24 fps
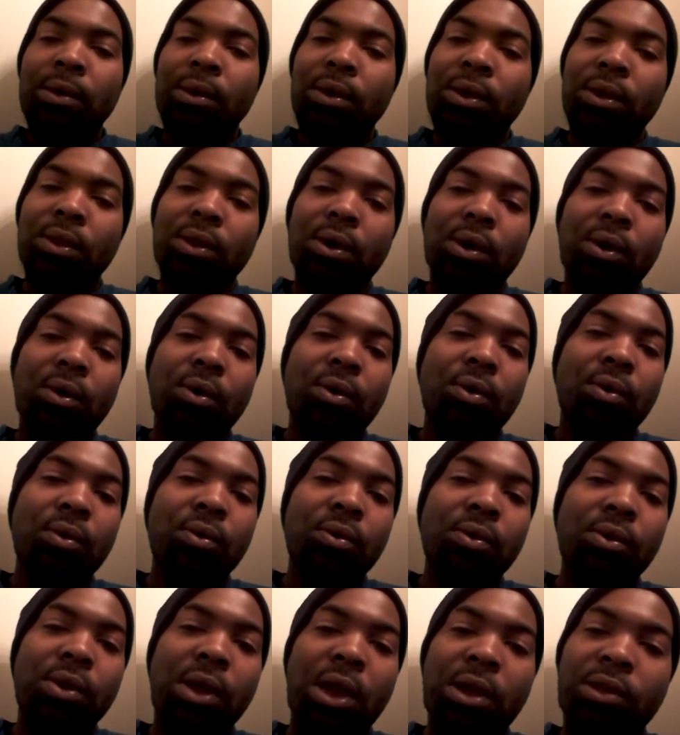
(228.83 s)

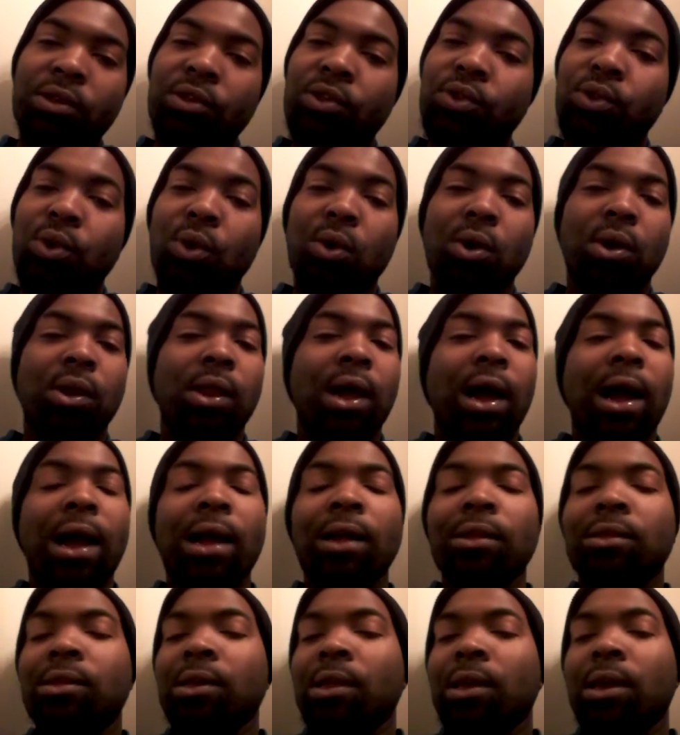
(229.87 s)
there's a
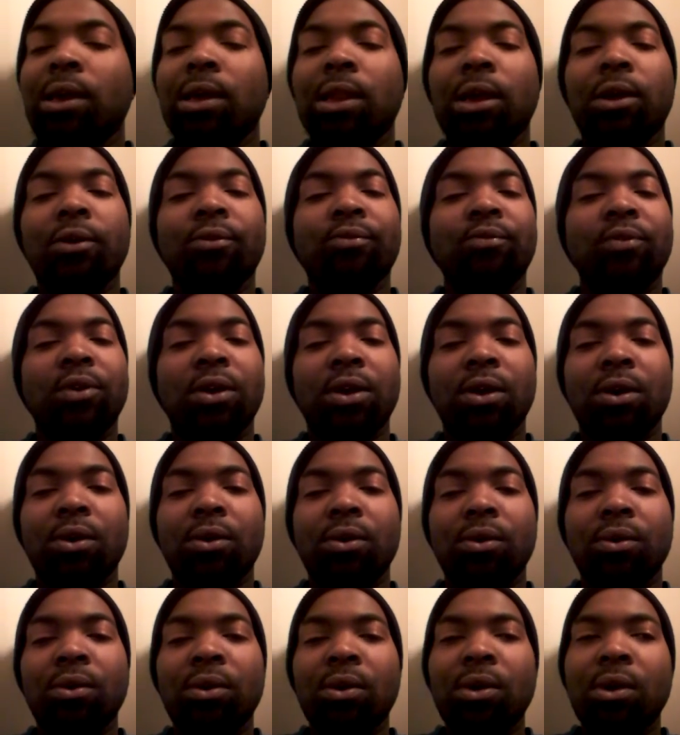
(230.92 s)
storyline to the
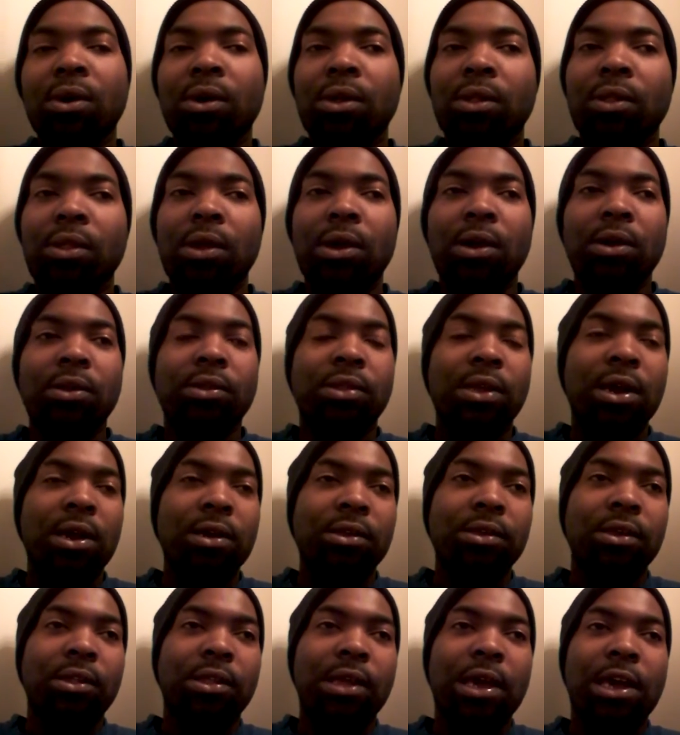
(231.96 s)
NFL. There's
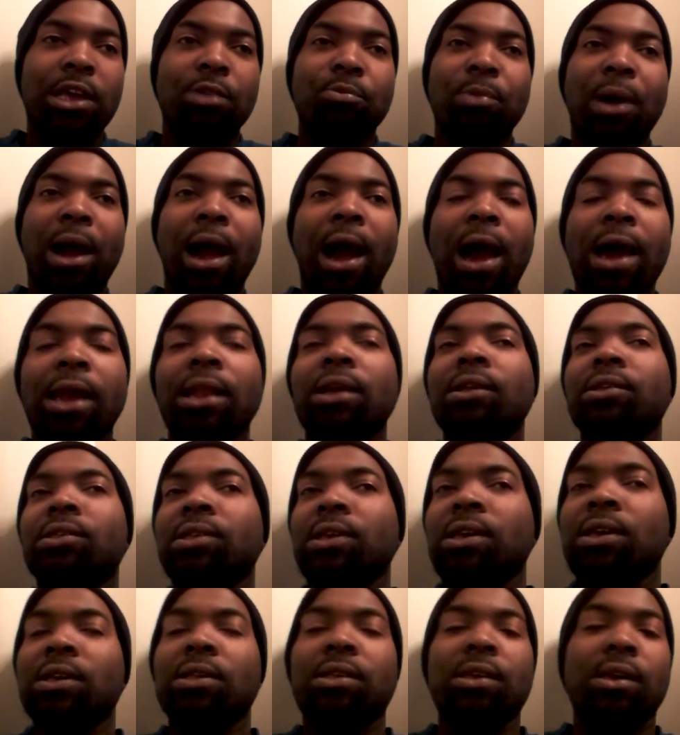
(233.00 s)
things behind the
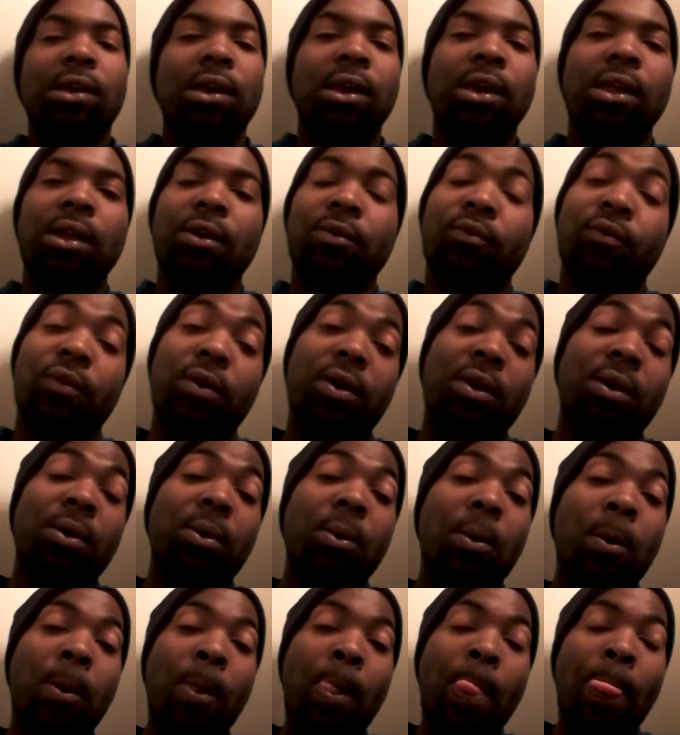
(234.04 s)
scenes at NFL.
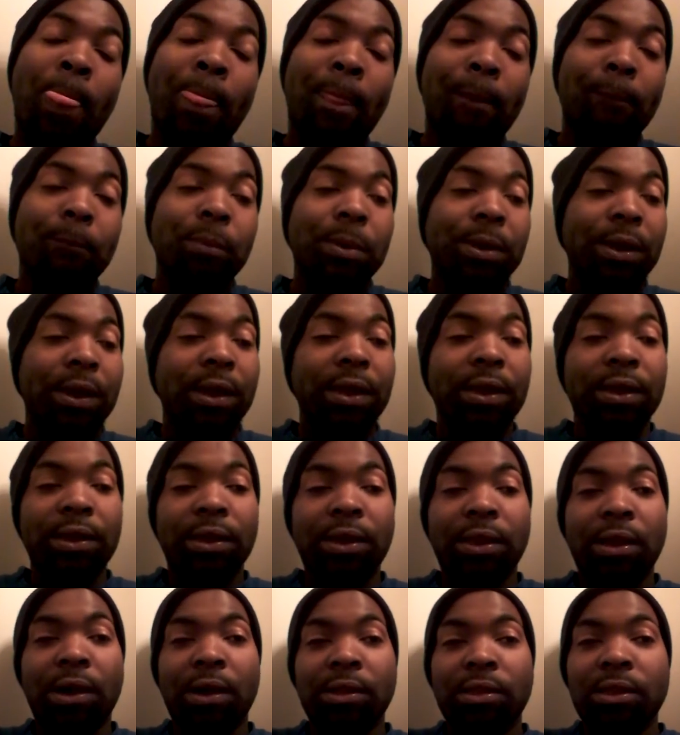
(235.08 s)
But,
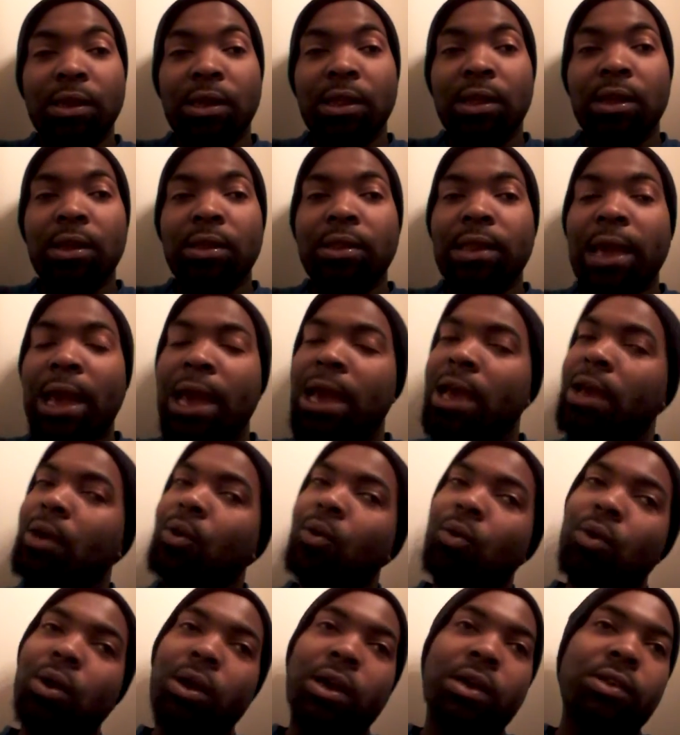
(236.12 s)
at the end of the
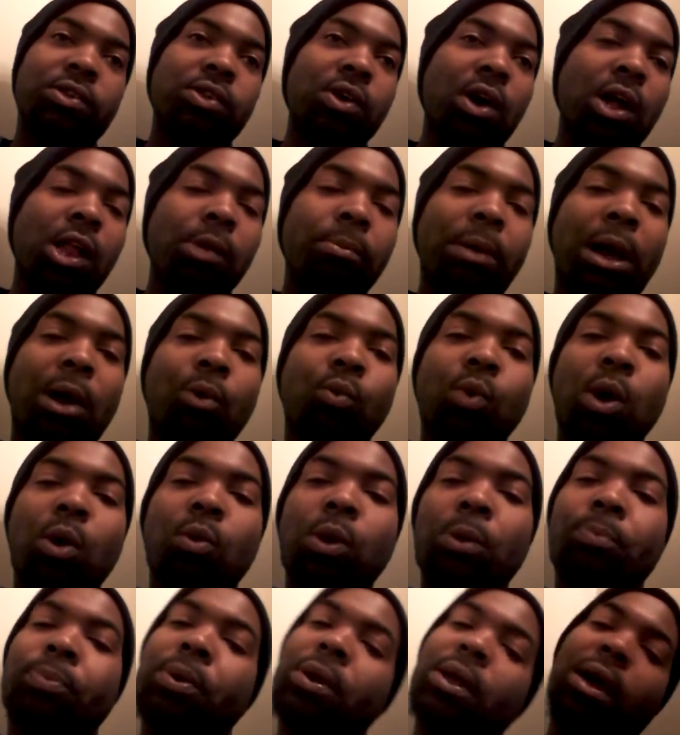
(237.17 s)
day, it's all about what
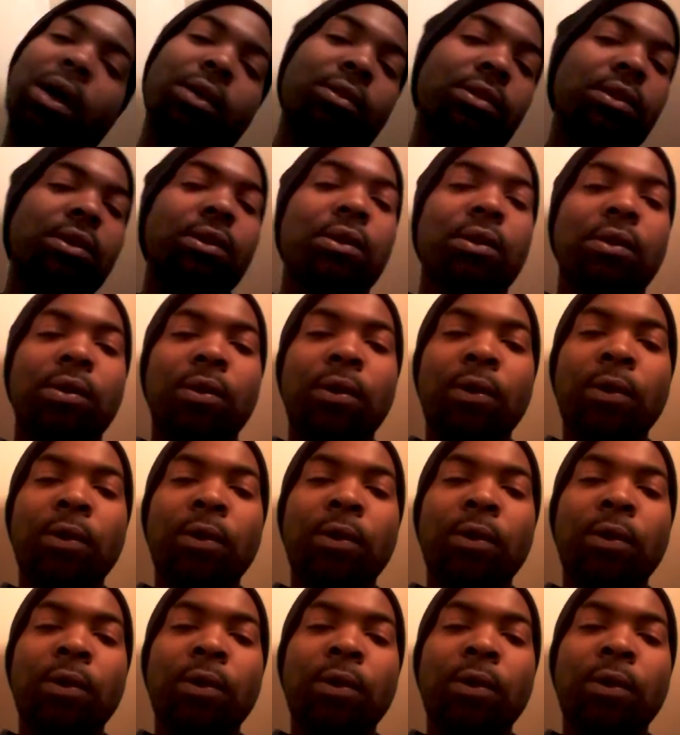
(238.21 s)
we put out there.